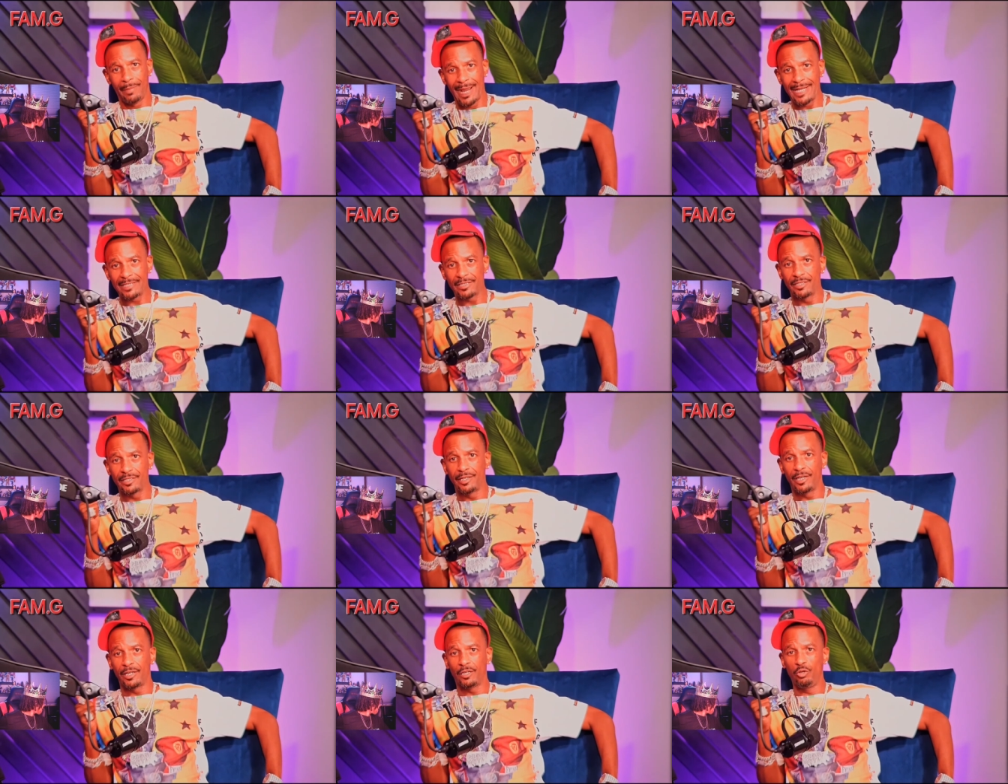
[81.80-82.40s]

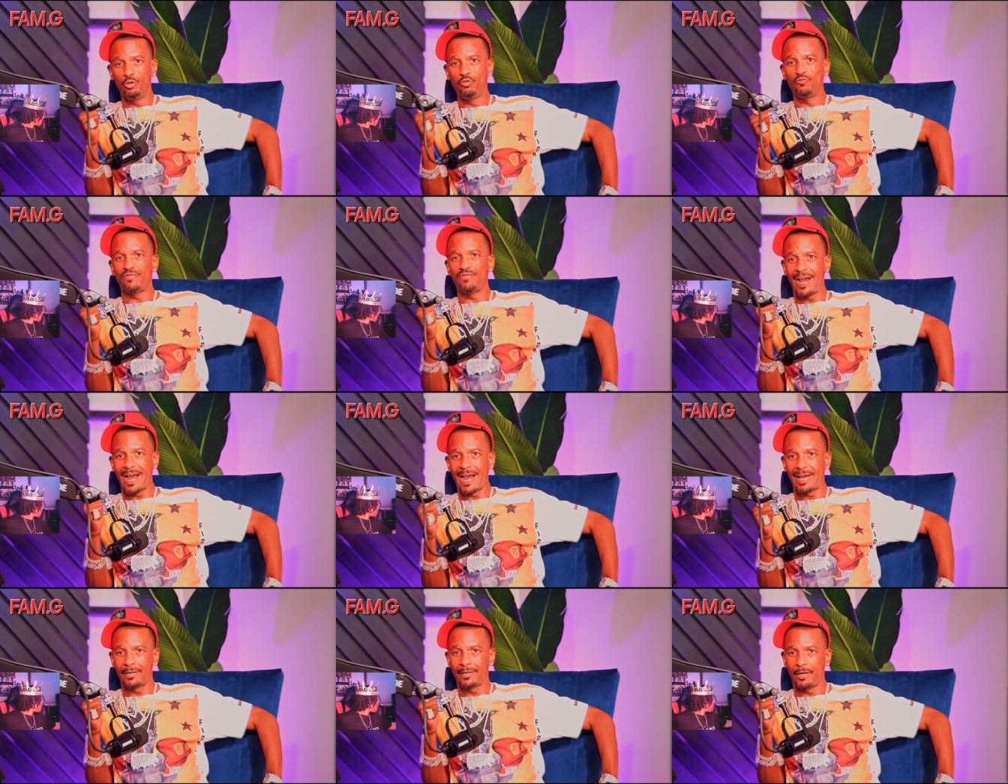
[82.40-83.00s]
Imagine a nigga who
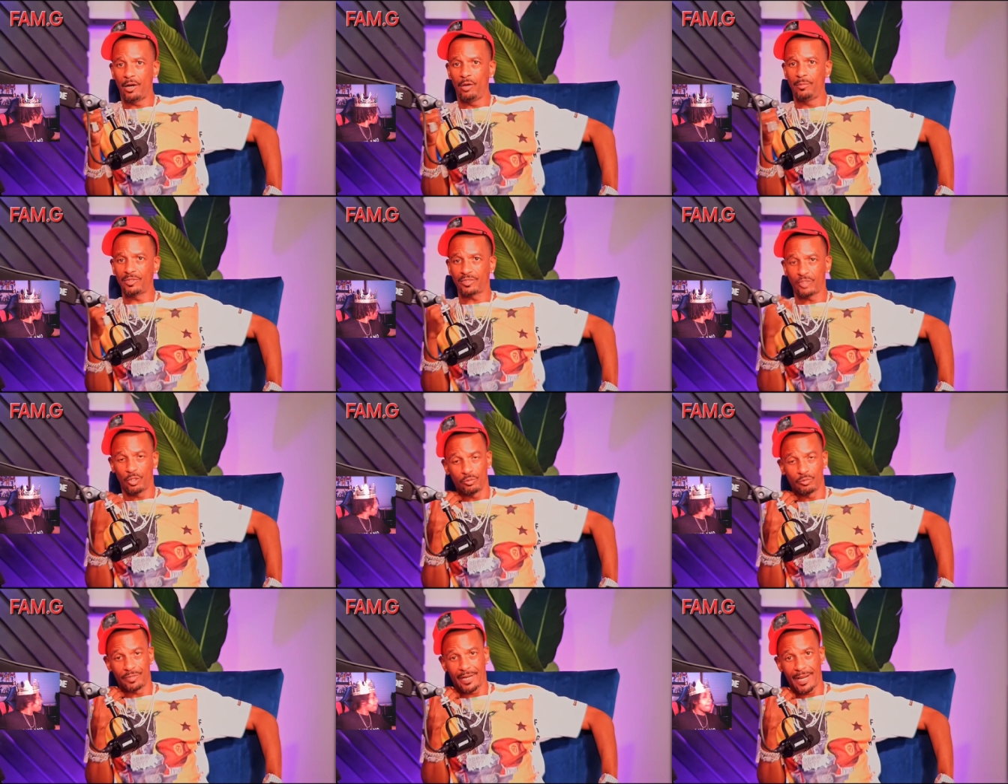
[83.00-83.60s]
violent, homie.
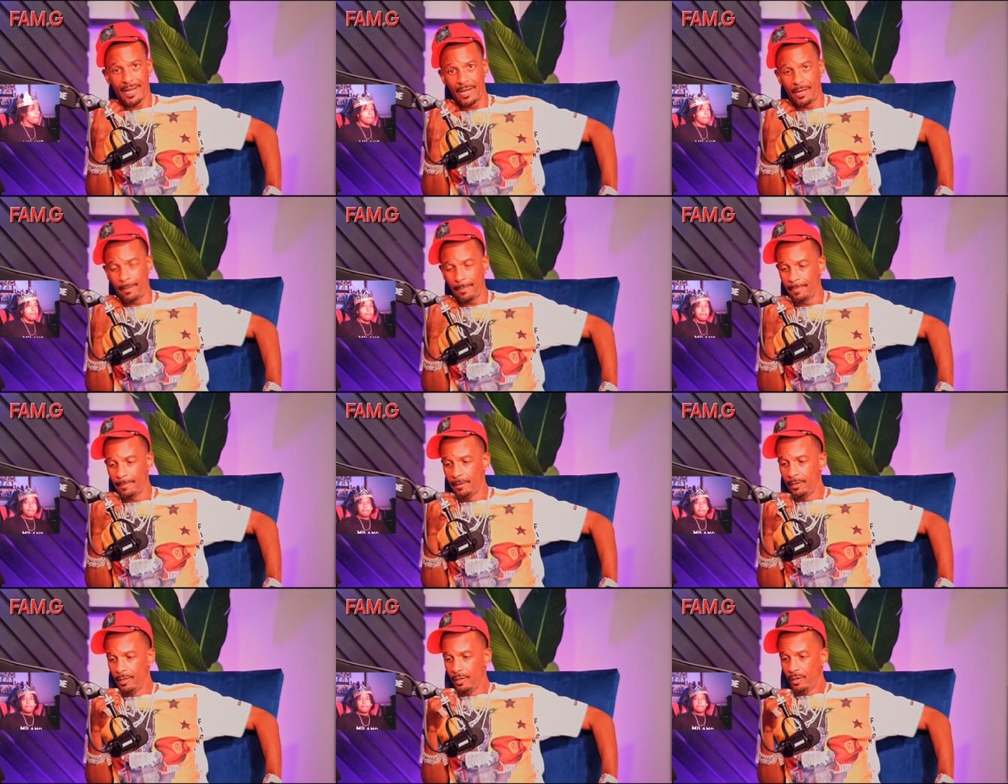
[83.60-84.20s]
So
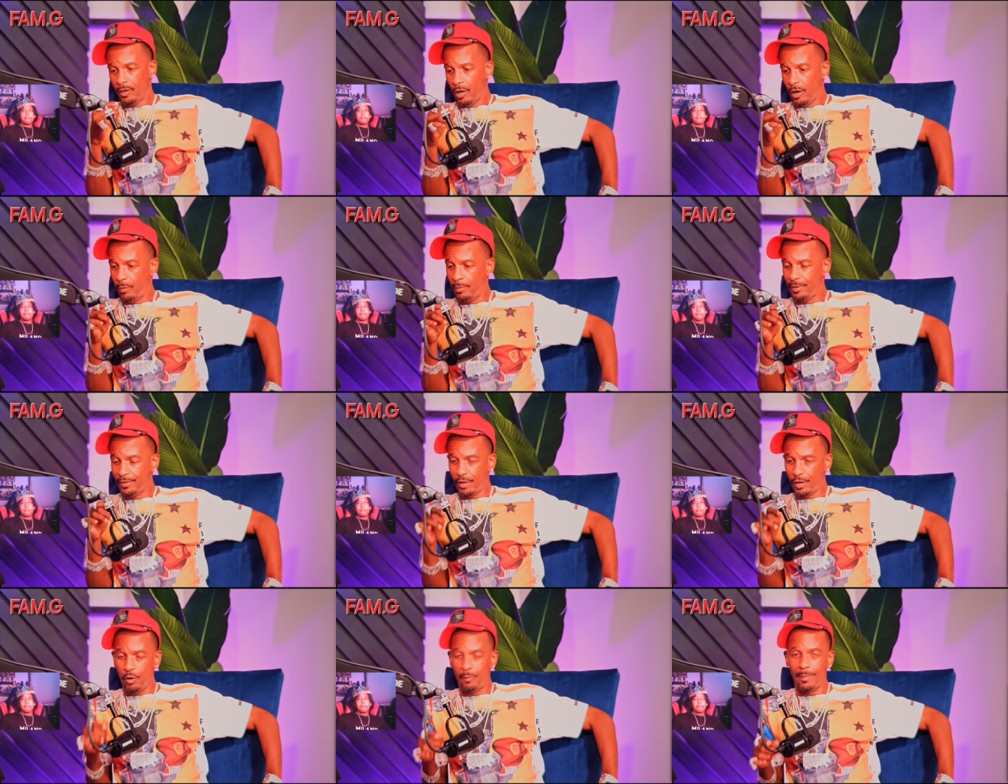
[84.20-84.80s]
now,
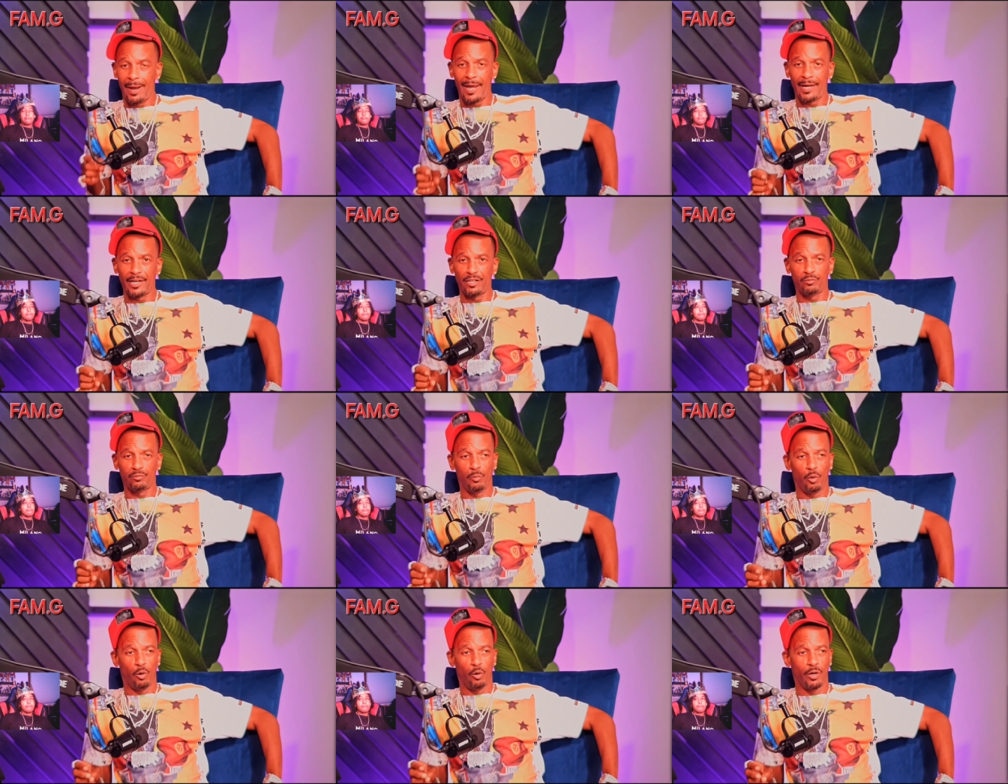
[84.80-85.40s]
homie,
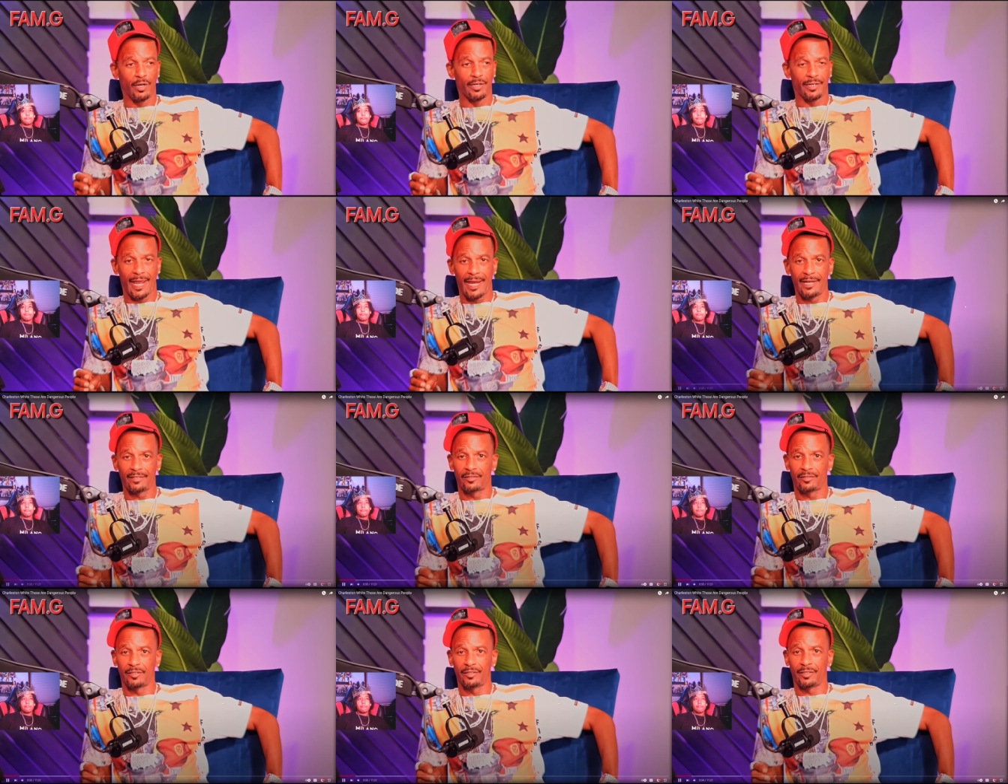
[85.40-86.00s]
nobody's more
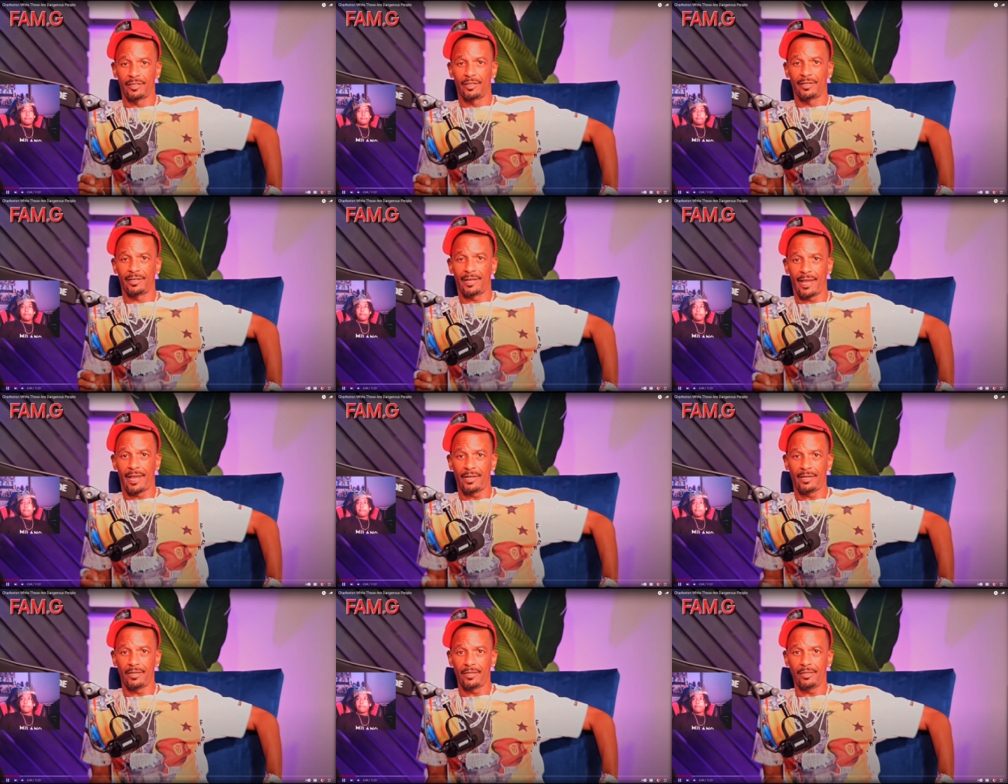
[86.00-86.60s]
gangster than a
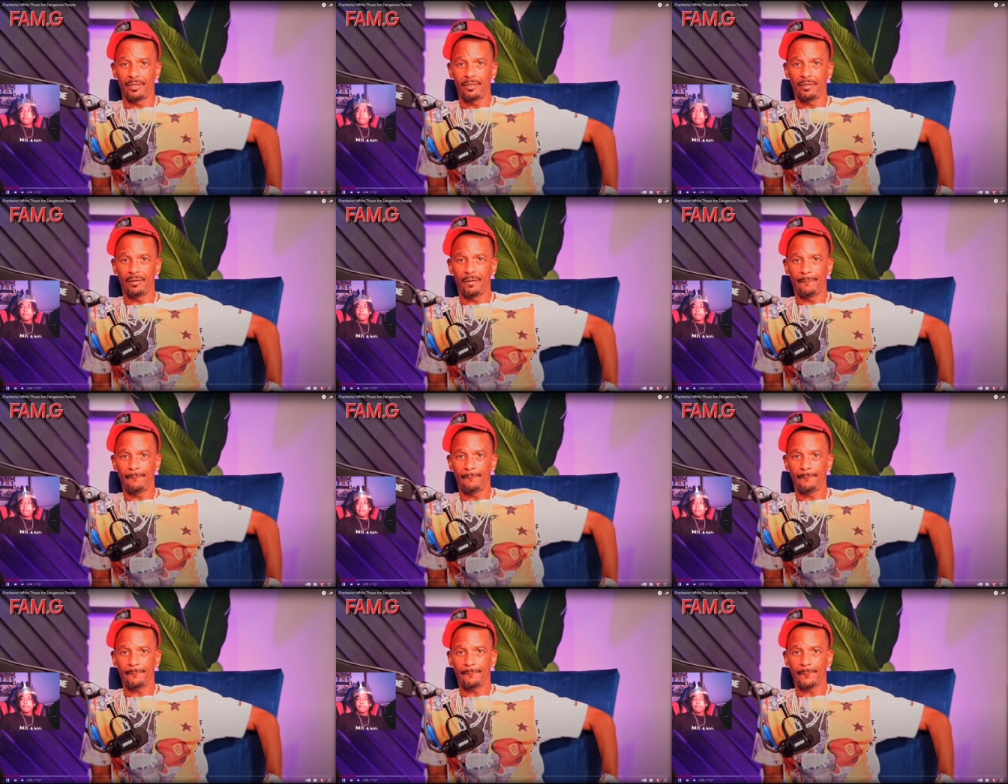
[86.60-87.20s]
gay
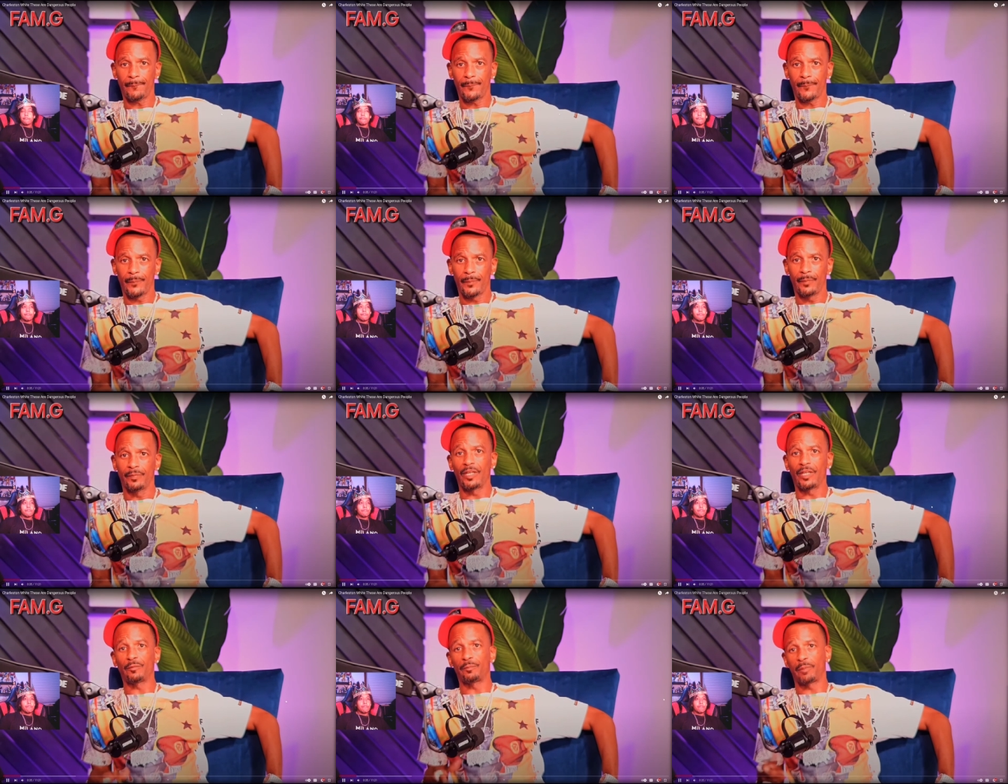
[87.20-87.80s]

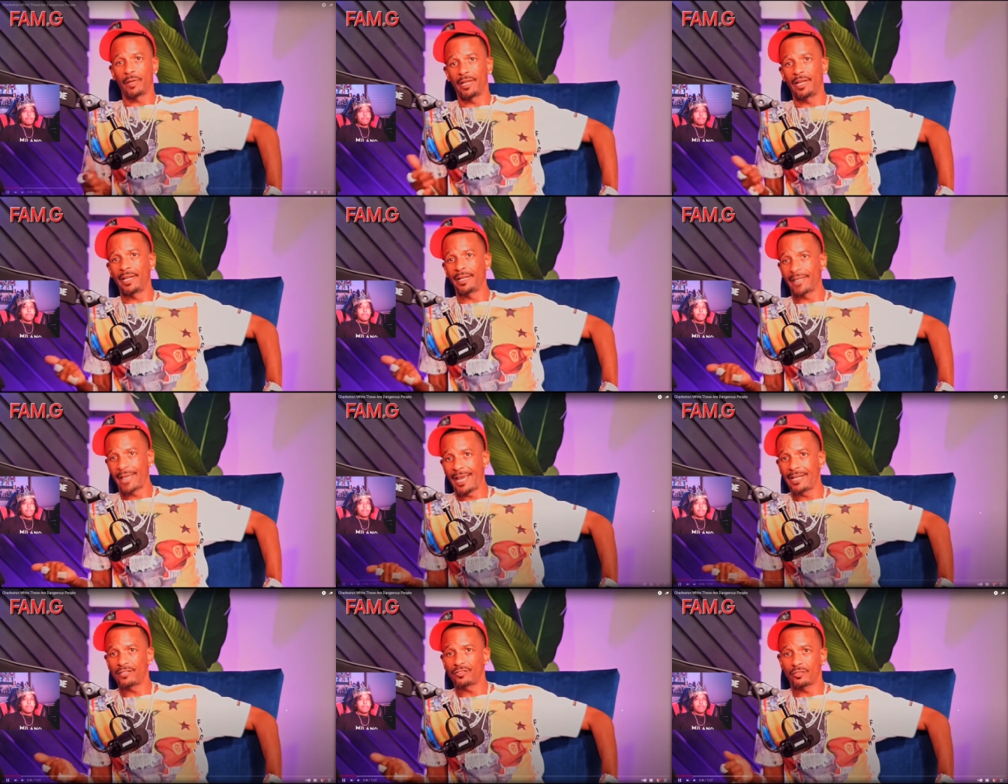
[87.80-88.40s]
that's
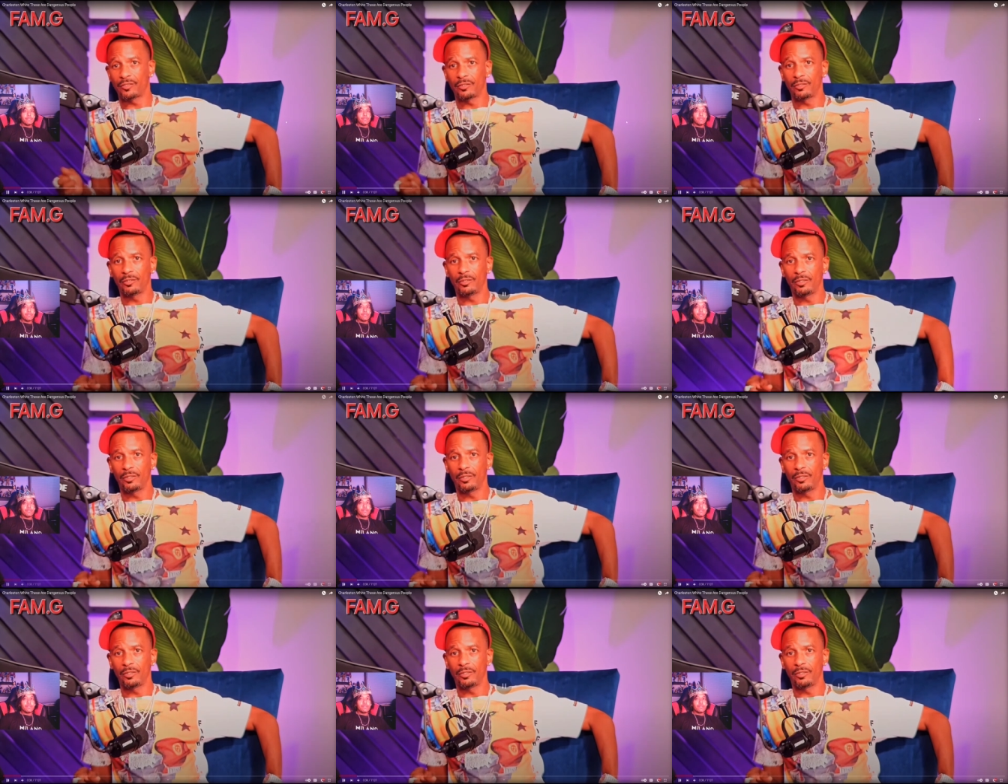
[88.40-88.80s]
playing gangster.